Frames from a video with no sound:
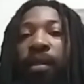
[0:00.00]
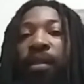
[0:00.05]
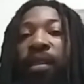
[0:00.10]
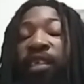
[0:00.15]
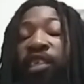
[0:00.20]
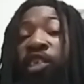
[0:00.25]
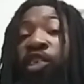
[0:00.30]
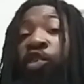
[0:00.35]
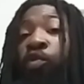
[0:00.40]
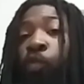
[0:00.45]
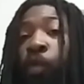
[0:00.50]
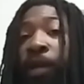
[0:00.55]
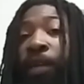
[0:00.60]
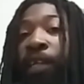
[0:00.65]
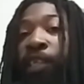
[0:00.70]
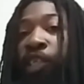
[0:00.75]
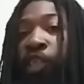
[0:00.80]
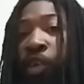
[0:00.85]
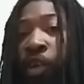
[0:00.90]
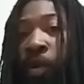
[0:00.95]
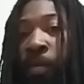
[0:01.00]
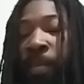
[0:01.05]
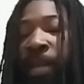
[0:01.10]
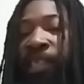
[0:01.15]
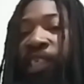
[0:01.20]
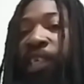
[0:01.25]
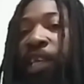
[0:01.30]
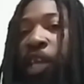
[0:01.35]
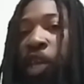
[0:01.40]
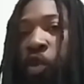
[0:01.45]
This is what
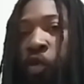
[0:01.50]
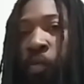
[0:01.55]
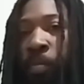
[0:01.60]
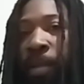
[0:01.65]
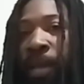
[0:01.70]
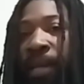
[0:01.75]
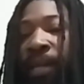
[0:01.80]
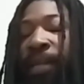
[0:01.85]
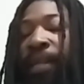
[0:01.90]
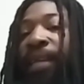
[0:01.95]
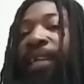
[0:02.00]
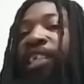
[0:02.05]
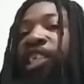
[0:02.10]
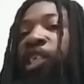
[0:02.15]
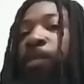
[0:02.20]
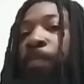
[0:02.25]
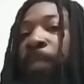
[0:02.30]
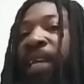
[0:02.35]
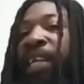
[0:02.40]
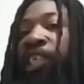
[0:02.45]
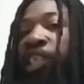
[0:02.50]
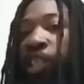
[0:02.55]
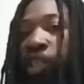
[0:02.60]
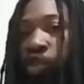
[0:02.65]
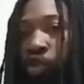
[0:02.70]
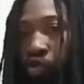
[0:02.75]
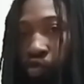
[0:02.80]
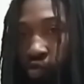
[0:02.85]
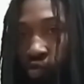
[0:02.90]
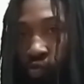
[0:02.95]
determines human
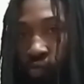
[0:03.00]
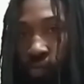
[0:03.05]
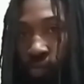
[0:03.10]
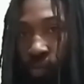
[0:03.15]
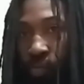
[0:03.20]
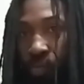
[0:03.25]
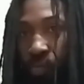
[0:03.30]
species group.